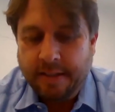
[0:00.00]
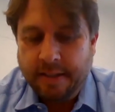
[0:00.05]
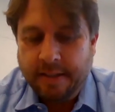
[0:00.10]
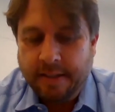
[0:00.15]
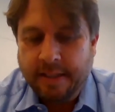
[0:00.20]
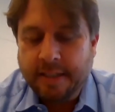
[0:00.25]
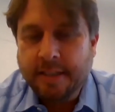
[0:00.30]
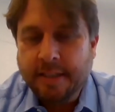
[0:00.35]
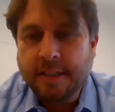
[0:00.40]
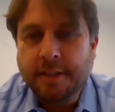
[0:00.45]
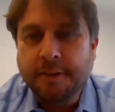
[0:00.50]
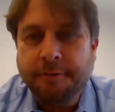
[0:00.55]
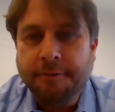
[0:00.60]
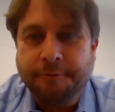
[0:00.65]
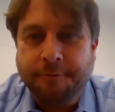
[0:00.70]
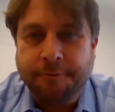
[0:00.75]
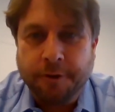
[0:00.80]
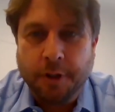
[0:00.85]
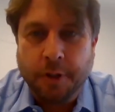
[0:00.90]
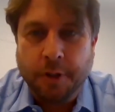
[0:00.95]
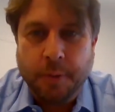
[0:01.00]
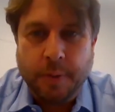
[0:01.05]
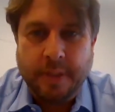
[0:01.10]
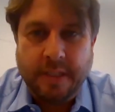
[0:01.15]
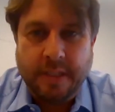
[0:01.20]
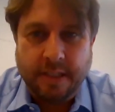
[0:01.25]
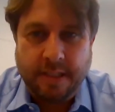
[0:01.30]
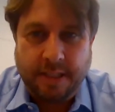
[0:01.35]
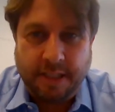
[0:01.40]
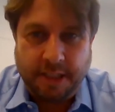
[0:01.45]
This is a
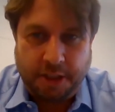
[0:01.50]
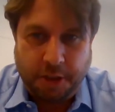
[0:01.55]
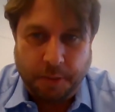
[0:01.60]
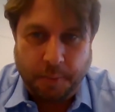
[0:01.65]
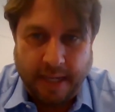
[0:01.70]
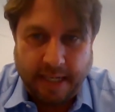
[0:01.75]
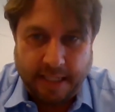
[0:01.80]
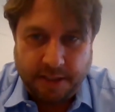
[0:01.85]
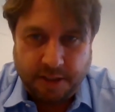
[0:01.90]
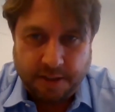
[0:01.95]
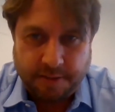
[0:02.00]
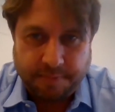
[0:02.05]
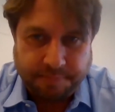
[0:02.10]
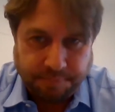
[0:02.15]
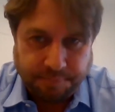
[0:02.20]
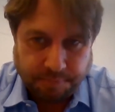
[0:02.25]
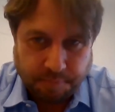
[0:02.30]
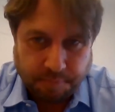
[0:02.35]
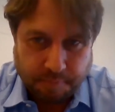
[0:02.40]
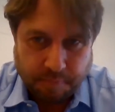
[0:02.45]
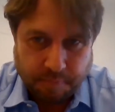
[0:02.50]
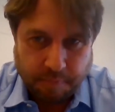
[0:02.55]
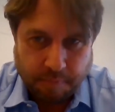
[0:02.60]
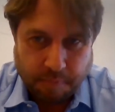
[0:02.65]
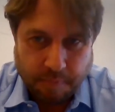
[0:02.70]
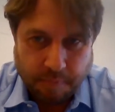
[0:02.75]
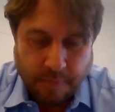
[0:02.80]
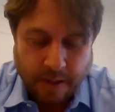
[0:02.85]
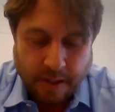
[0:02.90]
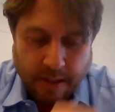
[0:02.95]
fluid situation.
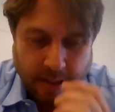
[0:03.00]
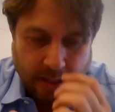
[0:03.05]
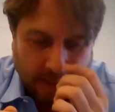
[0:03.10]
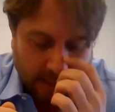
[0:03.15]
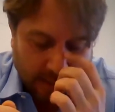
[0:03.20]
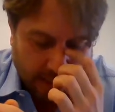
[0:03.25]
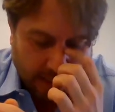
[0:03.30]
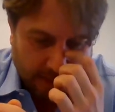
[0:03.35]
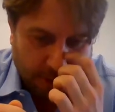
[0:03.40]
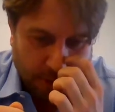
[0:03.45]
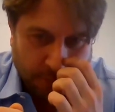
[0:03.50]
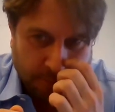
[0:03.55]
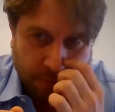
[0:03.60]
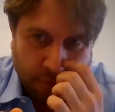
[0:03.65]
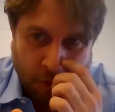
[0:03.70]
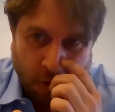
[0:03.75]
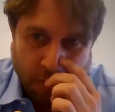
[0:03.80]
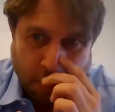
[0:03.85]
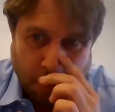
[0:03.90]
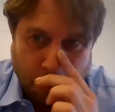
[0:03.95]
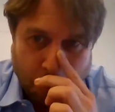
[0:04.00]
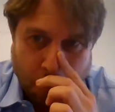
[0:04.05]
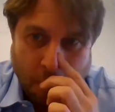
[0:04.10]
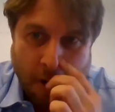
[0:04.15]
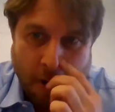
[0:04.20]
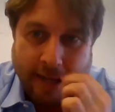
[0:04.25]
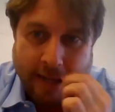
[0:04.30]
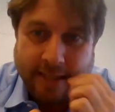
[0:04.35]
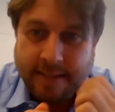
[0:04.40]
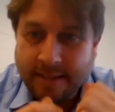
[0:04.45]
You've got the
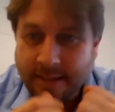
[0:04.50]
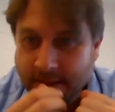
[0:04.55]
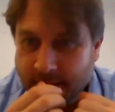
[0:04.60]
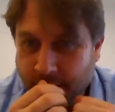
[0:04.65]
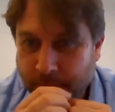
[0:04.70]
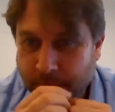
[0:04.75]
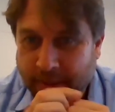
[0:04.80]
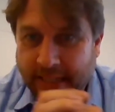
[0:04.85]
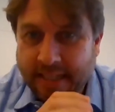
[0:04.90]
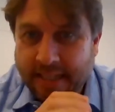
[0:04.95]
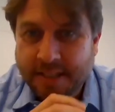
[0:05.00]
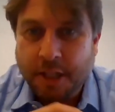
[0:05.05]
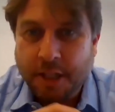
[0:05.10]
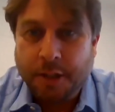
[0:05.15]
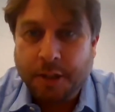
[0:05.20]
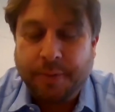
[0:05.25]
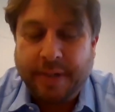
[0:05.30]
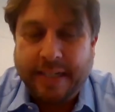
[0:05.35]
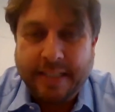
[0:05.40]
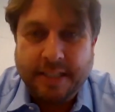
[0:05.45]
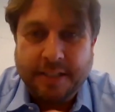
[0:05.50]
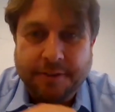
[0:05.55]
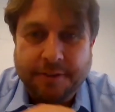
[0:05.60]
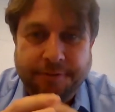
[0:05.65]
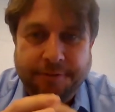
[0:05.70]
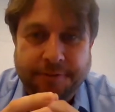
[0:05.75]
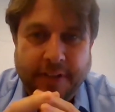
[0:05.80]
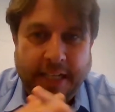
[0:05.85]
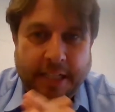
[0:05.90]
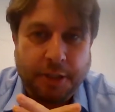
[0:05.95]
right to be as aggressive
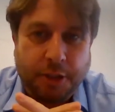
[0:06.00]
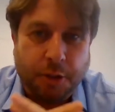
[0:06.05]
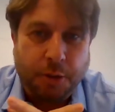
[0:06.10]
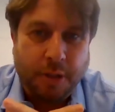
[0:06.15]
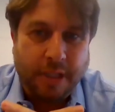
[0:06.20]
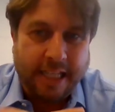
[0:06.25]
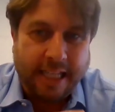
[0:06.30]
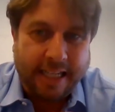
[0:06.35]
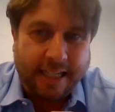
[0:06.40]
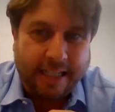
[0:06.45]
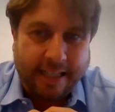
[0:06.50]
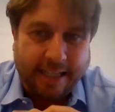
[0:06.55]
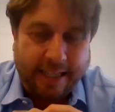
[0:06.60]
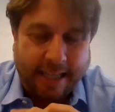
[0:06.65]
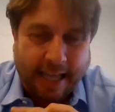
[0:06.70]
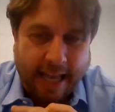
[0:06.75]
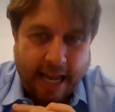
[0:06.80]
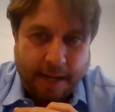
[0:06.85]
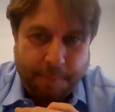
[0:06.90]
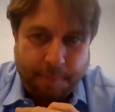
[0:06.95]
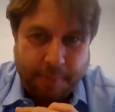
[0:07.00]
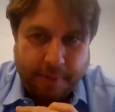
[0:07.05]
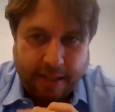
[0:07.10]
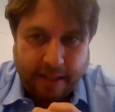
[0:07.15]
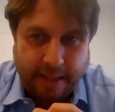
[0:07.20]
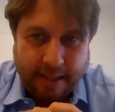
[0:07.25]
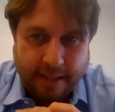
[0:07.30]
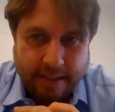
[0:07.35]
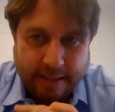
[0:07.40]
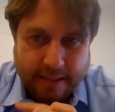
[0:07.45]
as you legally can
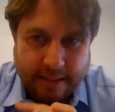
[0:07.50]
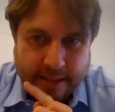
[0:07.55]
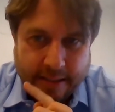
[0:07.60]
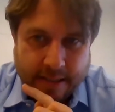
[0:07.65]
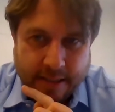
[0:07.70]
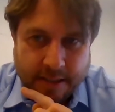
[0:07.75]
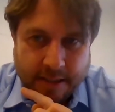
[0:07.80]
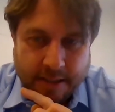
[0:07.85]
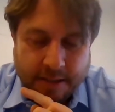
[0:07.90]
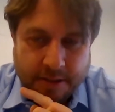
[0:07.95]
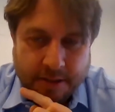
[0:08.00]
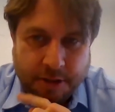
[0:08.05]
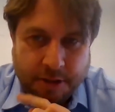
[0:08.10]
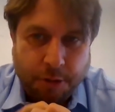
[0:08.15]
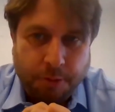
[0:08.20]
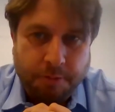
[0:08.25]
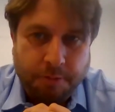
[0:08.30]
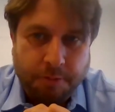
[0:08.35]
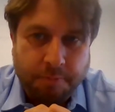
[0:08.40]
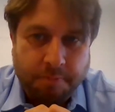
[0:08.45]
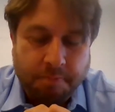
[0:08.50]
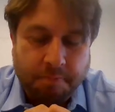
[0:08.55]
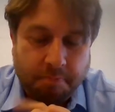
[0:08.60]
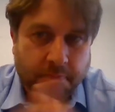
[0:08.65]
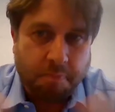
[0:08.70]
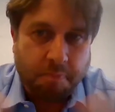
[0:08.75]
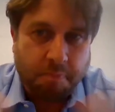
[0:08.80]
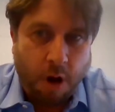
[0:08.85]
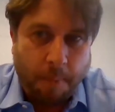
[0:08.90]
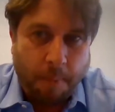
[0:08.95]
be to
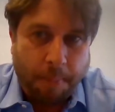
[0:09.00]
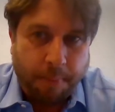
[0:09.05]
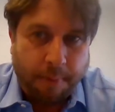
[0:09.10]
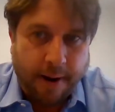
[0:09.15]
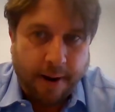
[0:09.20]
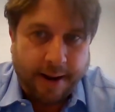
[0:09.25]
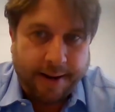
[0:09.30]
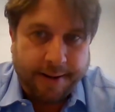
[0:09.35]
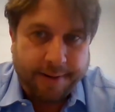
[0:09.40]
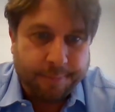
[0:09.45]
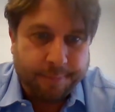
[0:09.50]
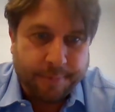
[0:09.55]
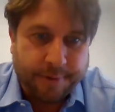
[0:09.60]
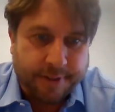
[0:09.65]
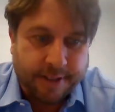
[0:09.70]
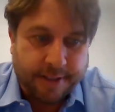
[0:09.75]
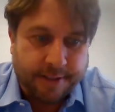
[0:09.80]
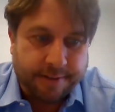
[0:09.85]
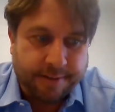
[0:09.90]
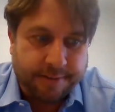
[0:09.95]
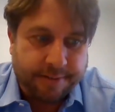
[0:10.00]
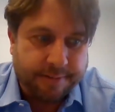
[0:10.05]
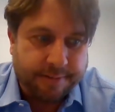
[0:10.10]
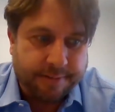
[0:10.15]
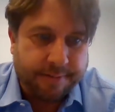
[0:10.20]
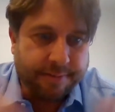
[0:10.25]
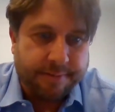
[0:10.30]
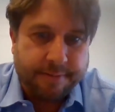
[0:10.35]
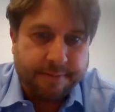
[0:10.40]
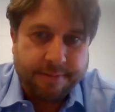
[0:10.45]
operate within
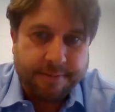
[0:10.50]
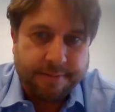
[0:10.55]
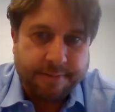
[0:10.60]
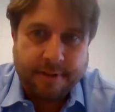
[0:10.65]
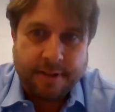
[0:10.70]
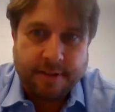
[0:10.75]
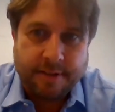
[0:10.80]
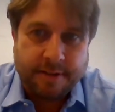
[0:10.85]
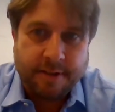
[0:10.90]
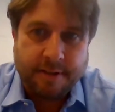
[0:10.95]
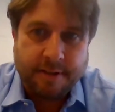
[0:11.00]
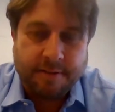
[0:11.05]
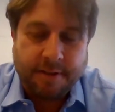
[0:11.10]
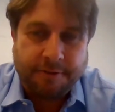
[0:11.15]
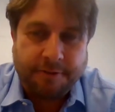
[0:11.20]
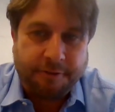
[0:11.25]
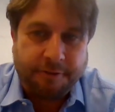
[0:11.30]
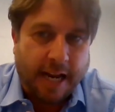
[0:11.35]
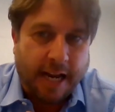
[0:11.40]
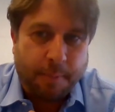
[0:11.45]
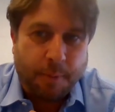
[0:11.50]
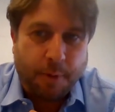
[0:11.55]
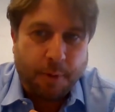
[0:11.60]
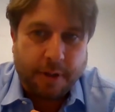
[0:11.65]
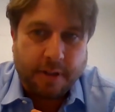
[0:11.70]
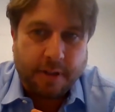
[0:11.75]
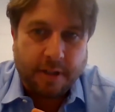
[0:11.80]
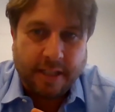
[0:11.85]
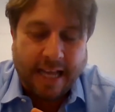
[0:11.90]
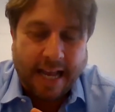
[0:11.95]
the
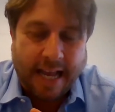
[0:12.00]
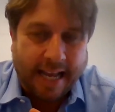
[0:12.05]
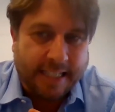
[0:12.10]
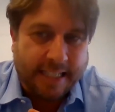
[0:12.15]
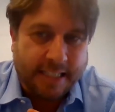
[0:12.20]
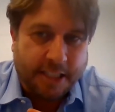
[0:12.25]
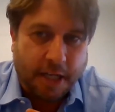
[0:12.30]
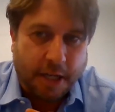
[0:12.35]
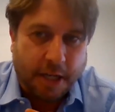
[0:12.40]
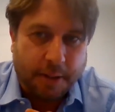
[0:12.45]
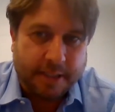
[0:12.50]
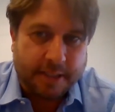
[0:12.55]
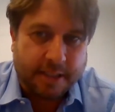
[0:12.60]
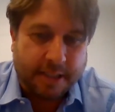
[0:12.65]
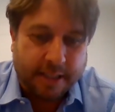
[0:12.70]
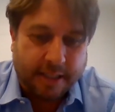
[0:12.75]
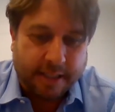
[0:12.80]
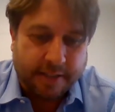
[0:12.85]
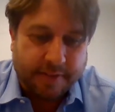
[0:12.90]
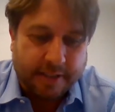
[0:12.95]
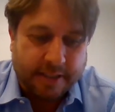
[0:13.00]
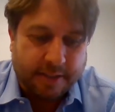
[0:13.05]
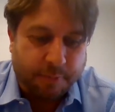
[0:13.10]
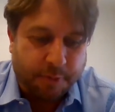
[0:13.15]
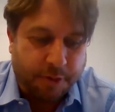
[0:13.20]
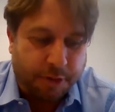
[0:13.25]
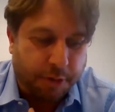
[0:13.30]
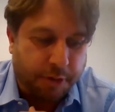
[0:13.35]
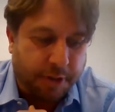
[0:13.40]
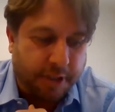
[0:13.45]
framework that the ATO has delivered
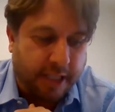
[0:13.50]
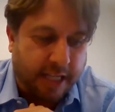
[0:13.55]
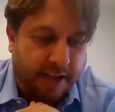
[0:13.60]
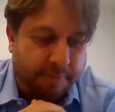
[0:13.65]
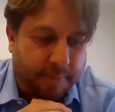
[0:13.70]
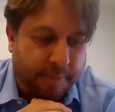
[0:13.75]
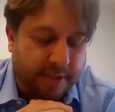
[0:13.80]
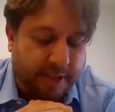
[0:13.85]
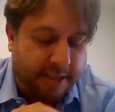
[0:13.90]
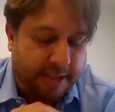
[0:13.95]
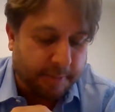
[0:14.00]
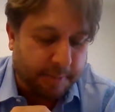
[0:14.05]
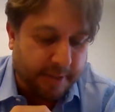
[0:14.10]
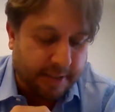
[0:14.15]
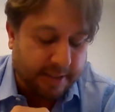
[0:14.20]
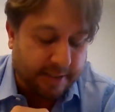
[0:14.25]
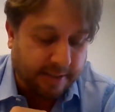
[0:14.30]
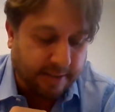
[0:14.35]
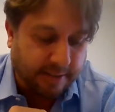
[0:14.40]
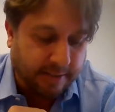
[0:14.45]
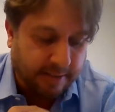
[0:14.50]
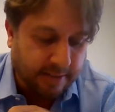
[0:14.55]
through the government stimulus.